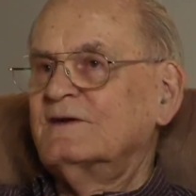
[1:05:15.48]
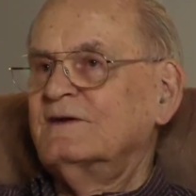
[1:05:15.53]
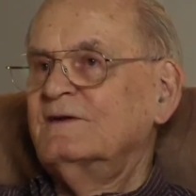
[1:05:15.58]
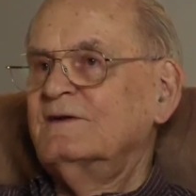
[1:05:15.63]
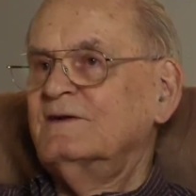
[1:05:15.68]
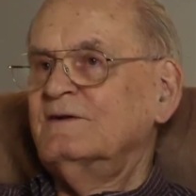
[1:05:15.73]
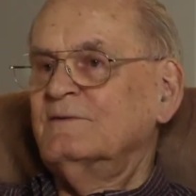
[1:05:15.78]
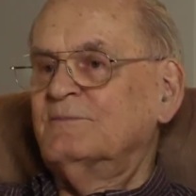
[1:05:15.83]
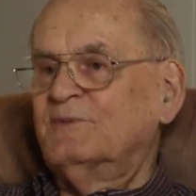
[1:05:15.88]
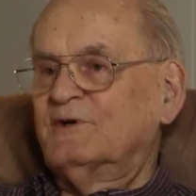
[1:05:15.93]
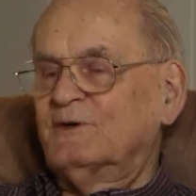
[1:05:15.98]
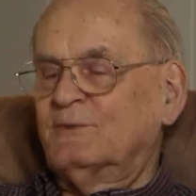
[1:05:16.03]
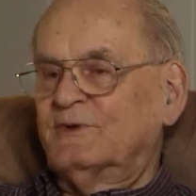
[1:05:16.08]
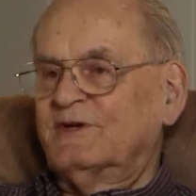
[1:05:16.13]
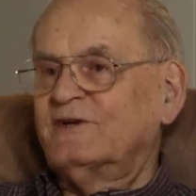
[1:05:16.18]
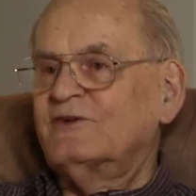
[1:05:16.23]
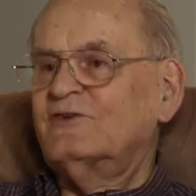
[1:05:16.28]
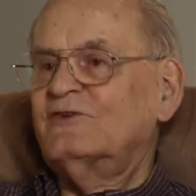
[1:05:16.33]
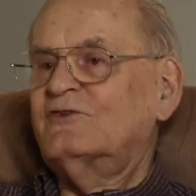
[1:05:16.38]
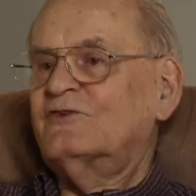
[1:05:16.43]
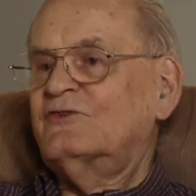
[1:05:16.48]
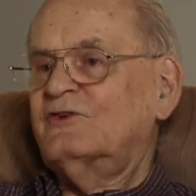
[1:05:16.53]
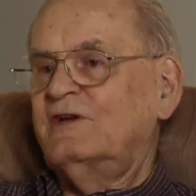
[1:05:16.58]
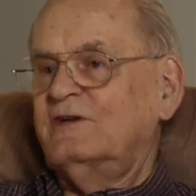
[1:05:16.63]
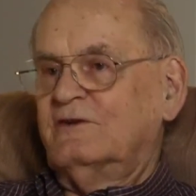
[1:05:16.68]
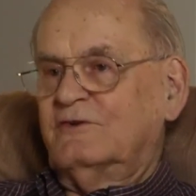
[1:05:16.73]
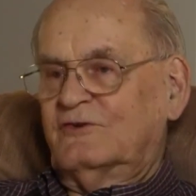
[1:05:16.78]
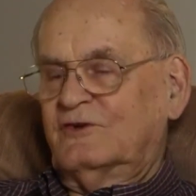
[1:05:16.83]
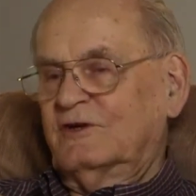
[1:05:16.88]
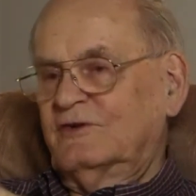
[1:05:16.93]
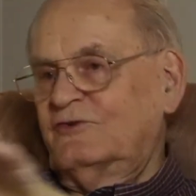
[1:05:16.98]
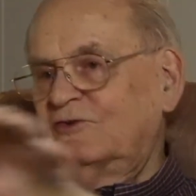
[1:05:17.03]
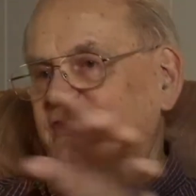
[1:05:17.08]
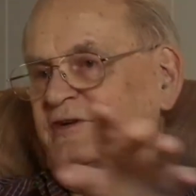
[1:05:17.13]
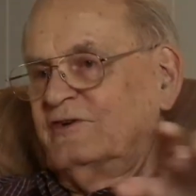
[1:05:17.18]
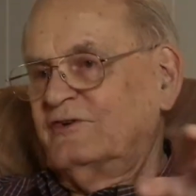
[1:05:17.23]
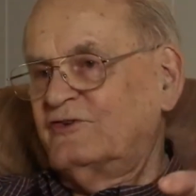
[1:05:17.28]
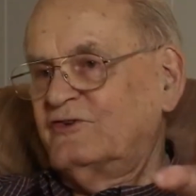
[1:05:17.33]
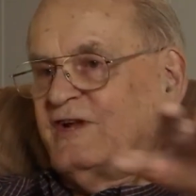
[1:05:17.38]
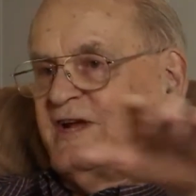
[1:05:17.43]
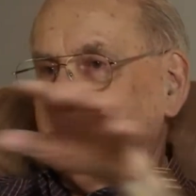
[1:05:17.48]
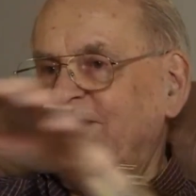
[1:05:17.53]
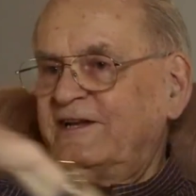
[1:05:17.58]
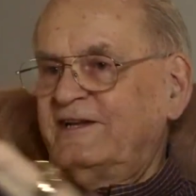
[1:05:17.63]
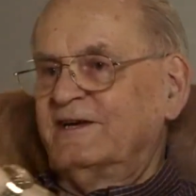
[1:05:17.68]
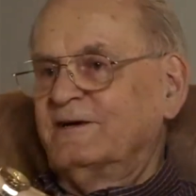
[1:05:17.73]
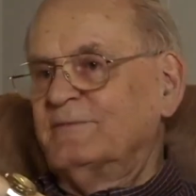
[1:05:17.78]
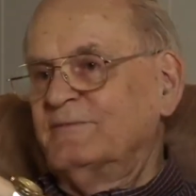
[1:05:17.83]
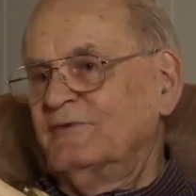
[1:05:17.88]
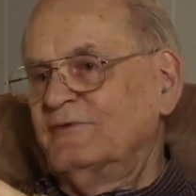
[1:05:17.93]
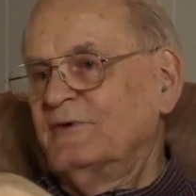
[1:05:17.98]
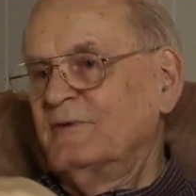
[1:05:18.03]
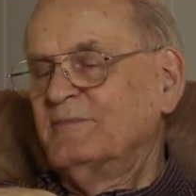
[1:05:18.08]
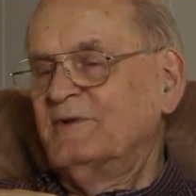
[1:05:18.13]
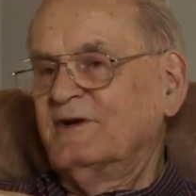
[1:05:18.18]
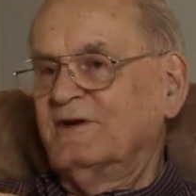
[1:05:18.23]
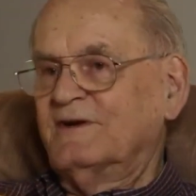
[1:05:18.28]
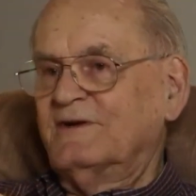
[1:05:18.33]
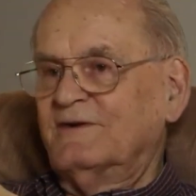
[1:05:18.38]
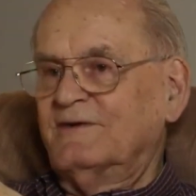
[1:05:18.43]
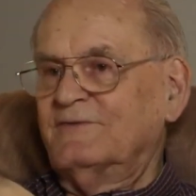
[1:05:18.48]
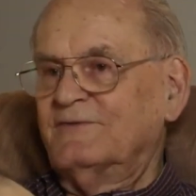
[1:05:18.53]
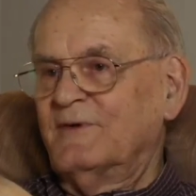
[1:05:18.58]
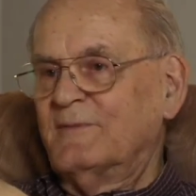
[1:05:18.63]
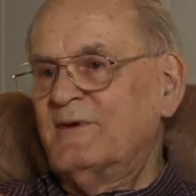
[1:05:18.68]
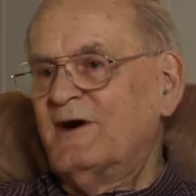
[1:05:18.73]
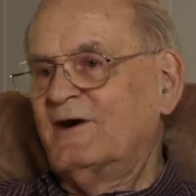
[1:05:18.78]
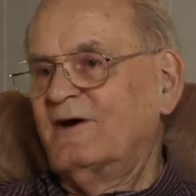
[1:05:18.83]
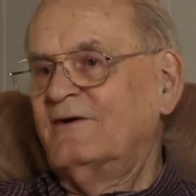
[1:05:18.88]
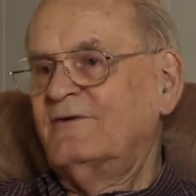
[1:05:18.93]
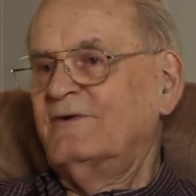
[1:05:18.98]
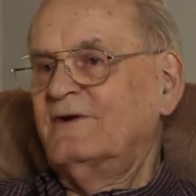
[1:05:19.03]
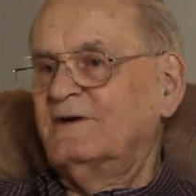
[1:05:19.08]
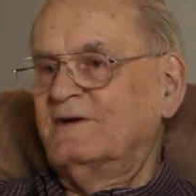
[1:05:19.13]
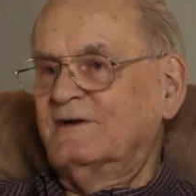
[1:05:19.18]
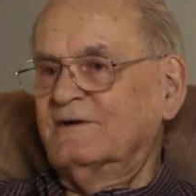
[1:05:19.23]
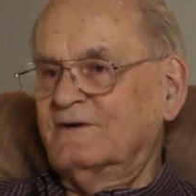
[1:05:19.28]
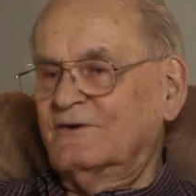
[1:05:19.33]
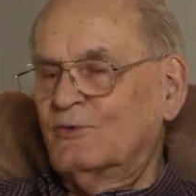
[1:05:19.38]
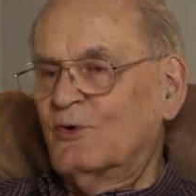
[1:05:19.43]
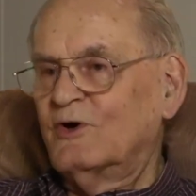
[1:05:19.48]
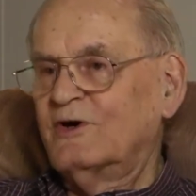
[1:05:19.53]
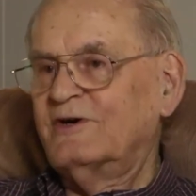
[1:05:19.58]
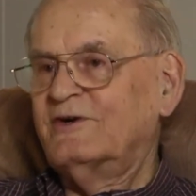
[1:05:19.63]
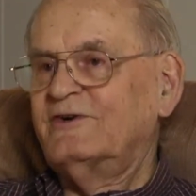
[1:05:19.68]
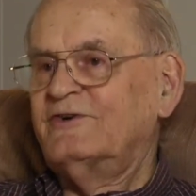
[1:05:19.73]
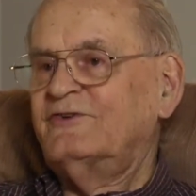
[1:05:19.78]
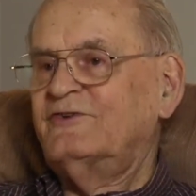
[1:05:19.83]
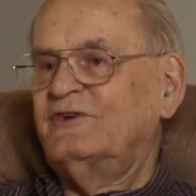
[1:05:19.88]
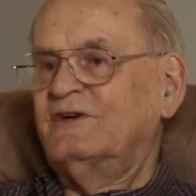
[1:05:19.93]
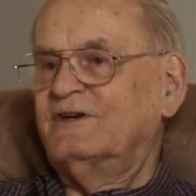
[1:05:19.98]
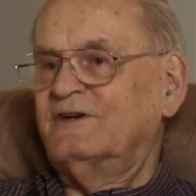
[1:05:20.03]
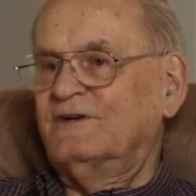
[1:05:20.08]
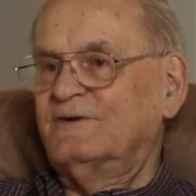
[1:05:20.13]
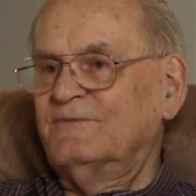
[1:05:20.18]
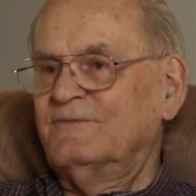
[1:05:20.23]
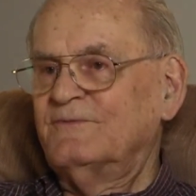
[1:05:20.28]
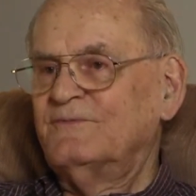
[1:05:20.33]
But we could still see the stadium from our quarters there.